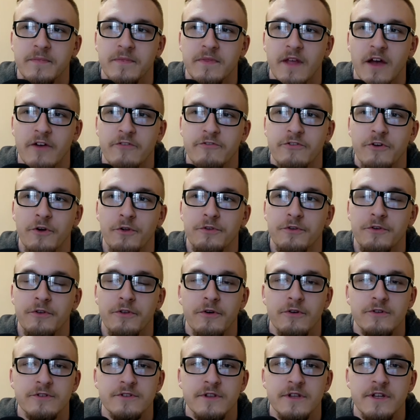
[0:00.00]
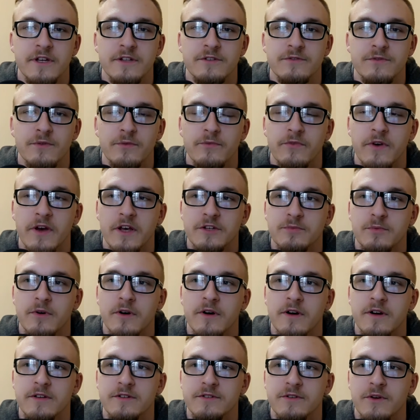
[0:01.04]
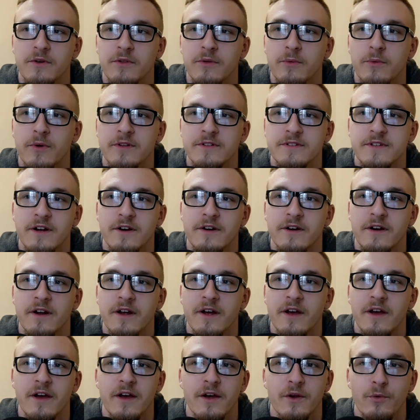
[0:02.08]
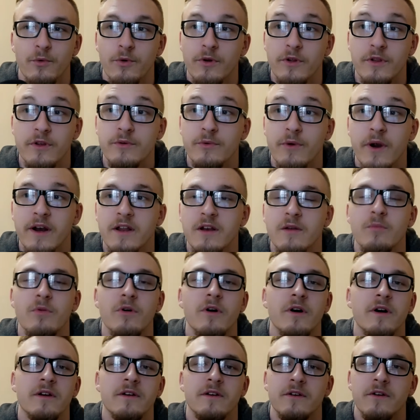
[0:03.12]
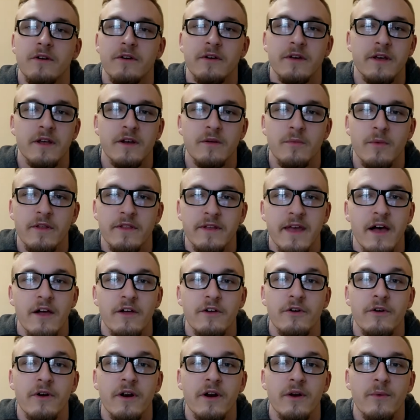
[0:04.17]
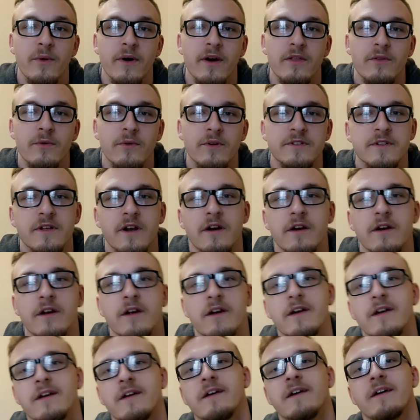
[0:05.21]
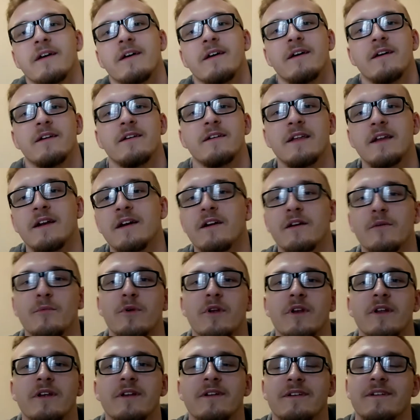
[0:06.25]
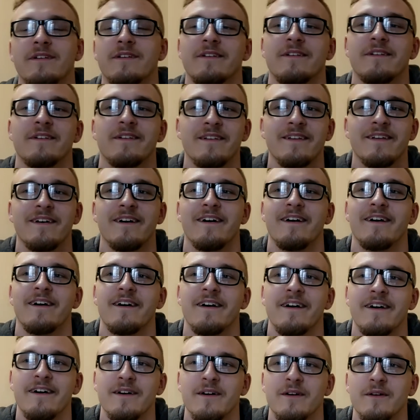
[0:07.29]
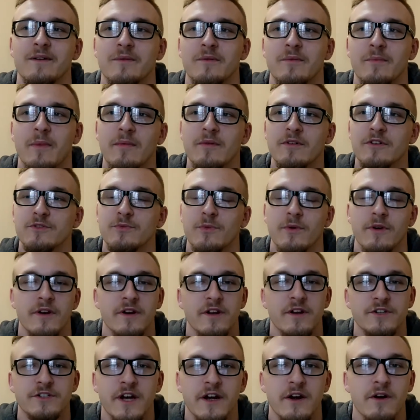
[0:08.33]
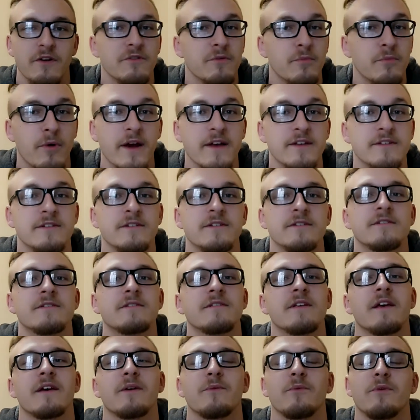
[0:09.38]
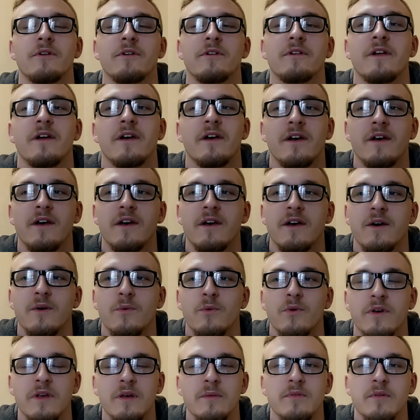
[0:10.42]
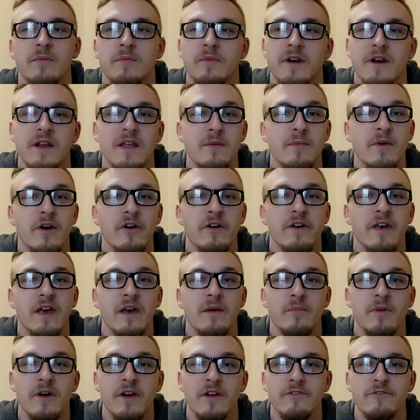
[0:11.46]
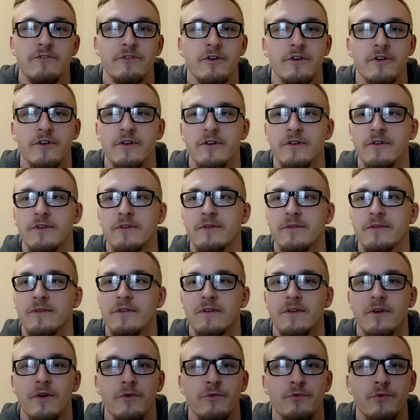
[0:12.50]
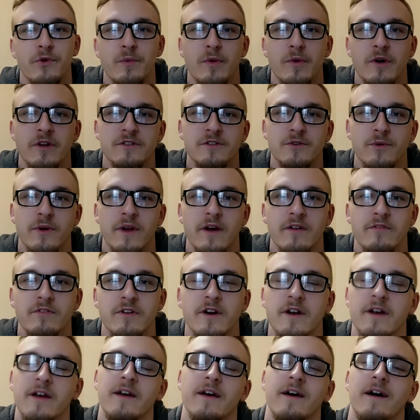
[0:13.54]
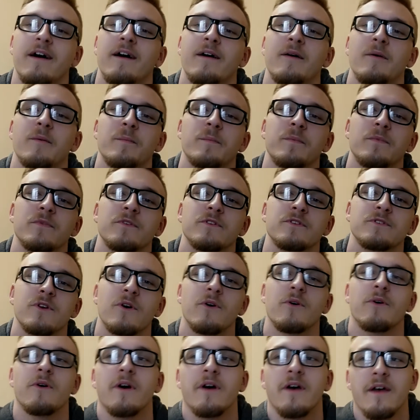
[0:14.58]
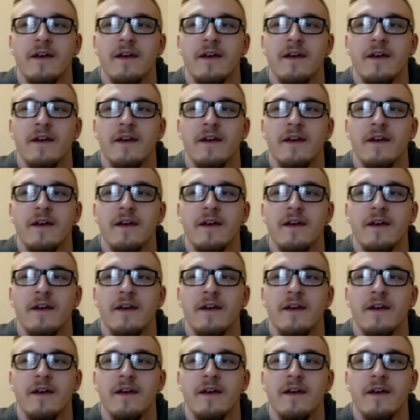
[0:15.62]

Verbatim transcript: I filter those leads from Facebook. So the ones that are really ready to book, you know, you get them on the calendar right away. The ones that are needed in a minute, uh, maybe just wanted to check out the prices. Like, well, we'll keep them in an email campaign for you know three months or whatever um, so